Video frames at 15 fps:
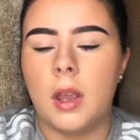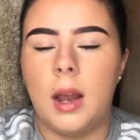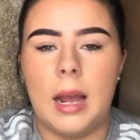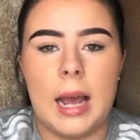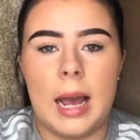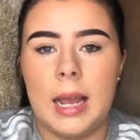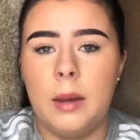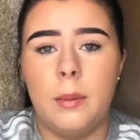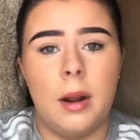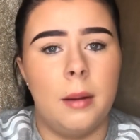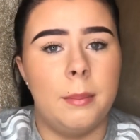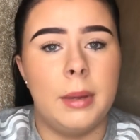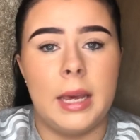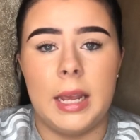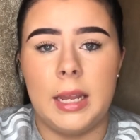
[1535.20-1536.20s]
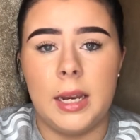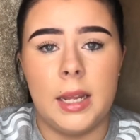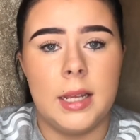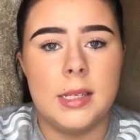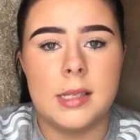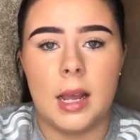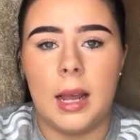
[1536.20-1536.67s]
I hate wearing
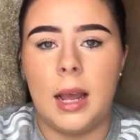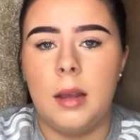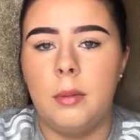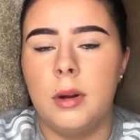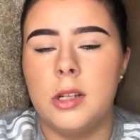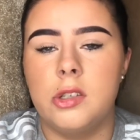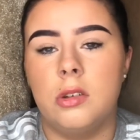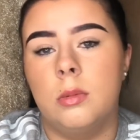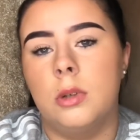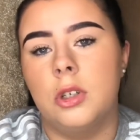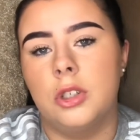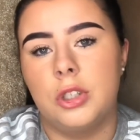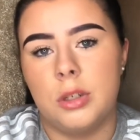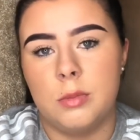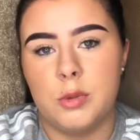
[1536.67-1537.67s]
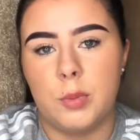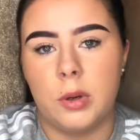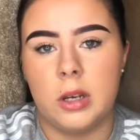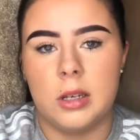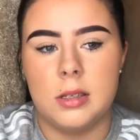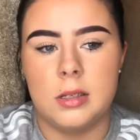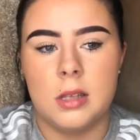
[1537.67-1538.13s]
bikinis, I hate wearing swim costumes
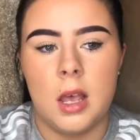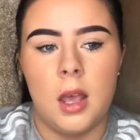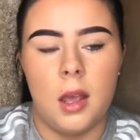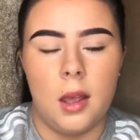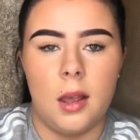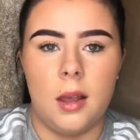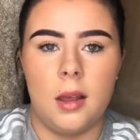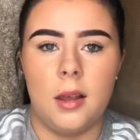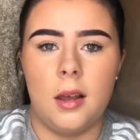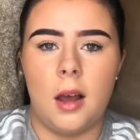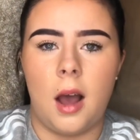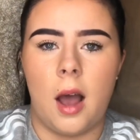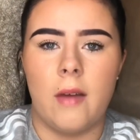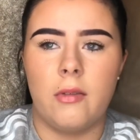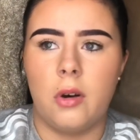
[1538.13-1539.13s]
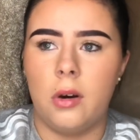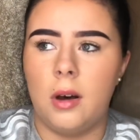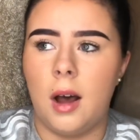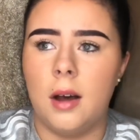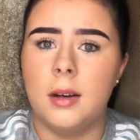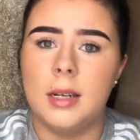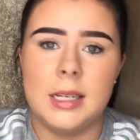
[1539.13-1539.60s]
because I've got
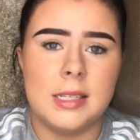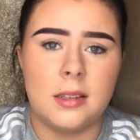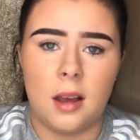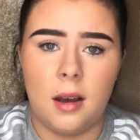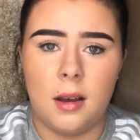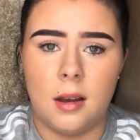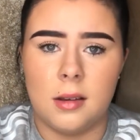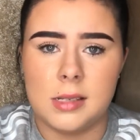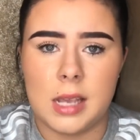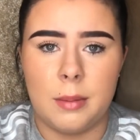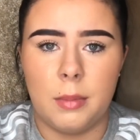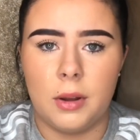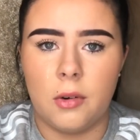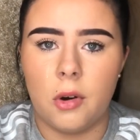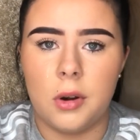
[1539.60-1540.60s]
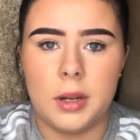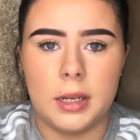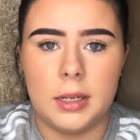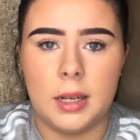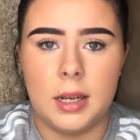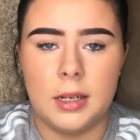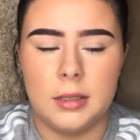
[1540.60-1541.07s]
ugly scars in my
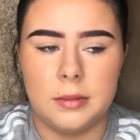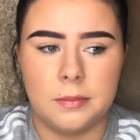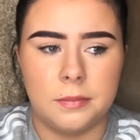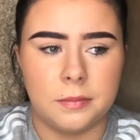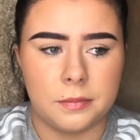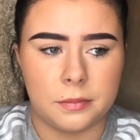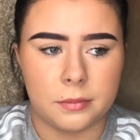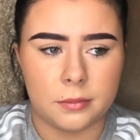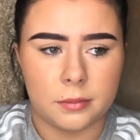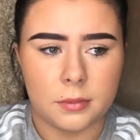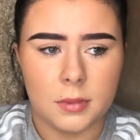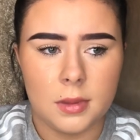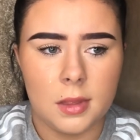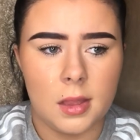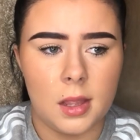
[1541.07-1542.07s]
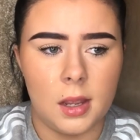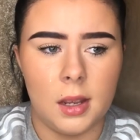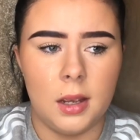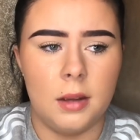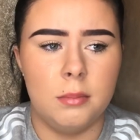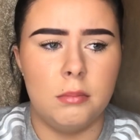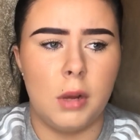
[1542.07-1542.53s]
groin and
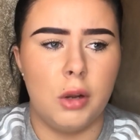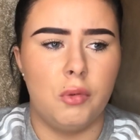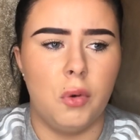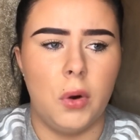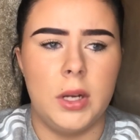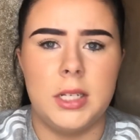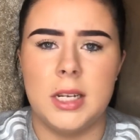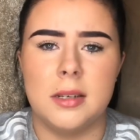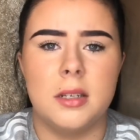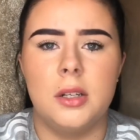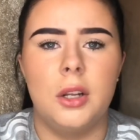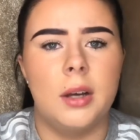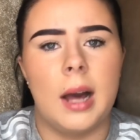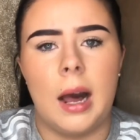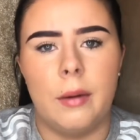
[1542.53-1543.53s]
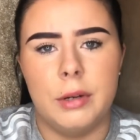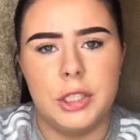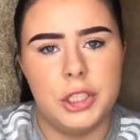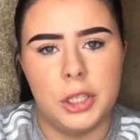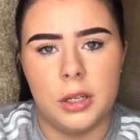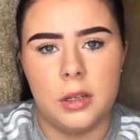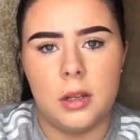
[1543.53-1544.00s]
my groin doesn't look how it
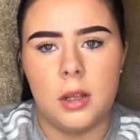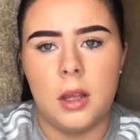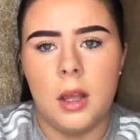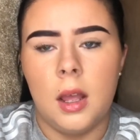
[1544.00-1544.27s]
should.